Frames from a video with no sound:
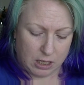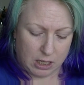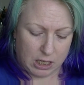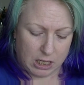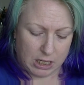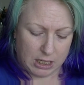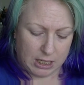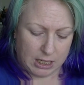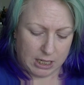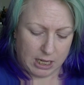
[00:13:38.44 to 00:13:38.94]

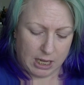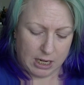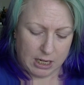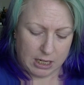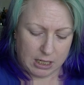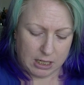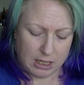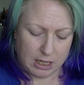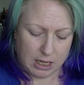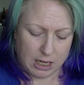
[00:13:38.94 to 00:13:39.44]
It's
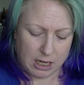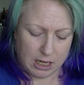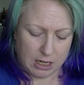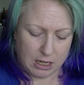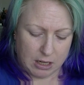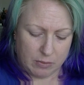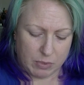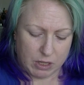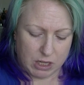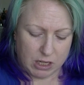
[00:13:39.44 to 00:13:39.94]
starting to get
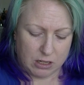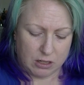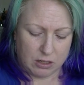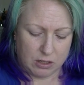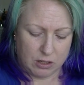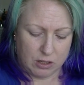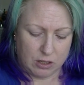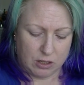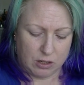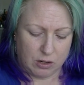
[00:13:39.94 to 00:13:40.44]
a bit
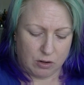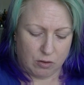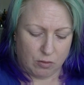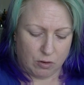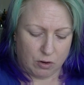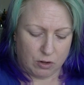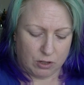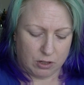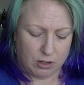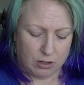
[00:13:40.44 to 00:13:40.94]

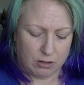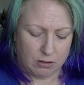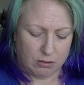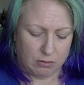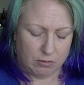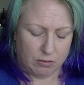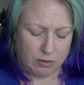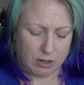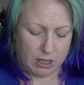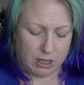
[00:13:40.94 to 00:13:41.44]
gross
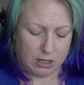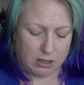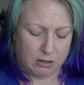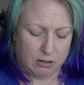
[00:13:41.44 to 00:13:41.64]
looking.